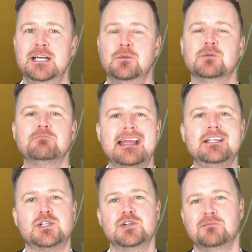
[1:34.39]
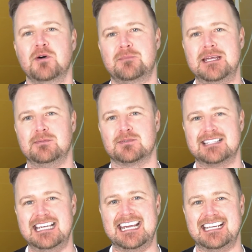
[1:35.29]
will make sure more people
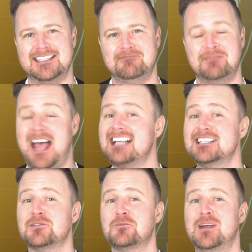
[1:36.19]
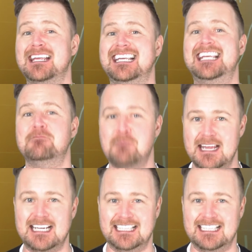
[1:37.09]
see it, and we can keep making